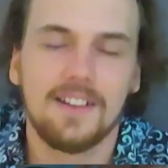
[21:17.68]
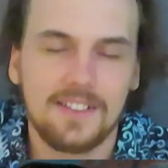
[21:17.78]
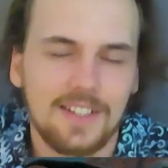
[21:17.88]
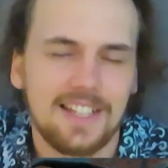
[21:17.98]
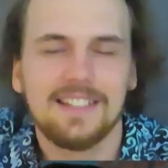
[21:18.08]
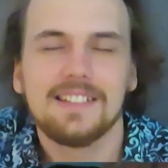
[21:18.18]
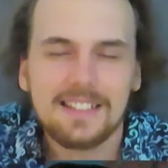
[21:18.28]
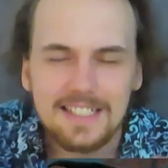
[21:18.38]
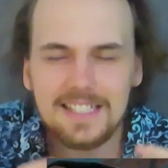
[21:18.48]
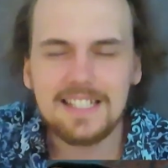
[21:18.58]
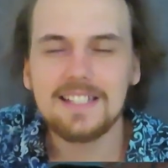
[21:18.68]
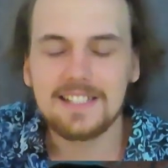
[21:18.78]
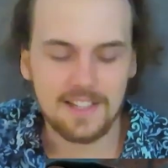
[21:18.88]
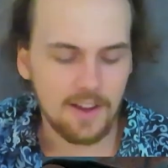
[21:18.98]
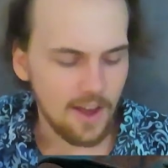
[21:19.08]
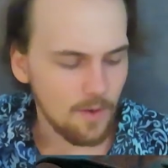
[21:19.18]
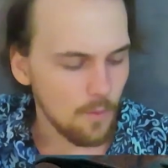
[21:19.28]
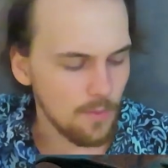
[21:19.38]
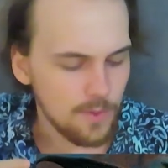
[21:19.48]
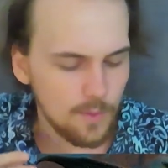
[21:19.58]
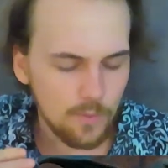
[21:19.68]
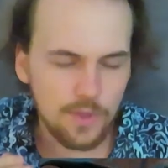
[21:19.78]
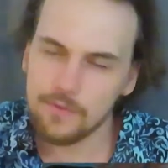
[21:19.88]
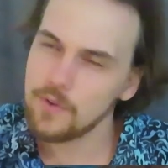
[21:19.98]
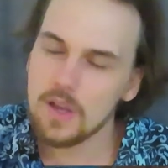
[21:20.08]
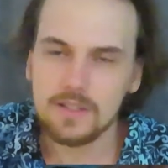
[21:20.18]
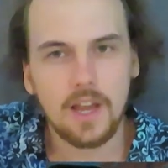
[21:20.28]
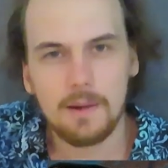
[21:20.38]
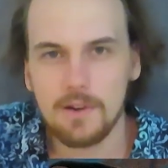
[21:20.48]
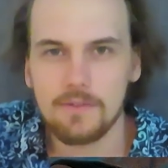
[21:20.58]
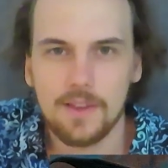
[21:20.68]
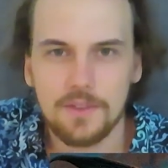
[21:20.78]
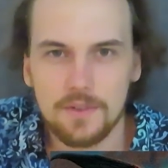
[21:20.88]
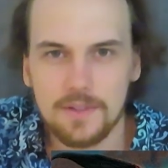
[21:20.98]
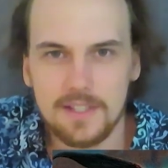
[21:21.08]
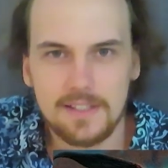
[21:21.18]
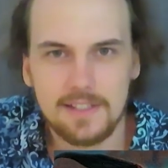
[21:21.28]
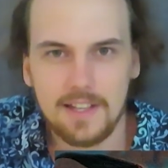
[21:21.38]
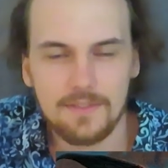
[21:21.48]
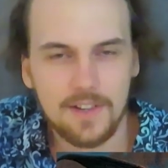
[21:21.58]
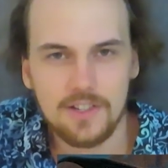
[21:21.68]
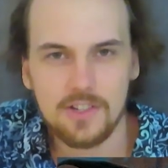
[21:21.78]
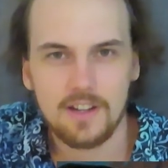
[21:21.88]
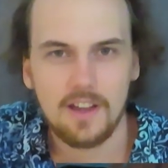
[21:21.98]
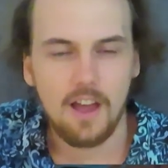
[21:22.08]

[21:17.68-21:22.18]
okay, this is the first time I read through this adventure.